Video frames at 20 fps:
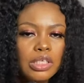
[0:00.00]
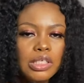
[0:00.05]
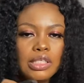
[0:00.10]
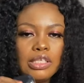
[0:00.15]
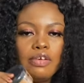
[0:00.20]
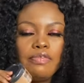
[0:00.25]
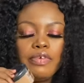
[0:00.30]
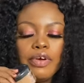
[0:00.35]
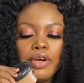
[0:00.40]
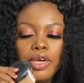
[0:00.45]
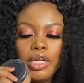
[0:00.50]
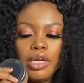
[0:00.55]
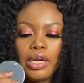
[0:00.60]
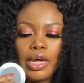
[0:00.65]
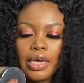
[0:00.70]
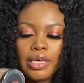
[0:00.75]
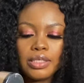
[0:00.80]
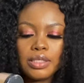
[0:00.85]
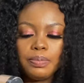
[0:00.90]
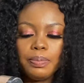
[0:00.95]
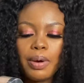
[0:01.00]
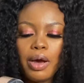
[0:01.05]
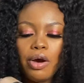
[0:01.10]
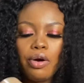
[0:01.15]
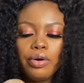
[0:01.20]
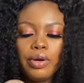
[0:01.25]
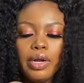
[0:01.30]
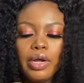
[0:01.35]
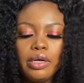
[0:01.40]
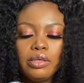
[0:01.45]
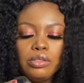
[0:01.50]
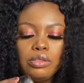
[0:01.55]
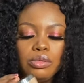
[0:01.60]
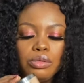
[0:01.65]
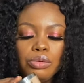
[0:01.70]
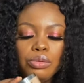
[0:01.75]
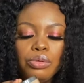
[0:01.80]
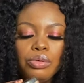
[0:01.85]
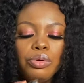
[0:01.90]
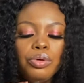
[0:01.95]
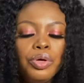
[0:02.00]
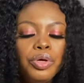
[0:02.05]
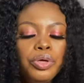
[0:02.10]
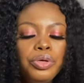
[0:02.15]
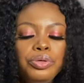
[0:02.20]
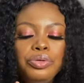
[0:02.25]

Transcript: It's a very nice powder, so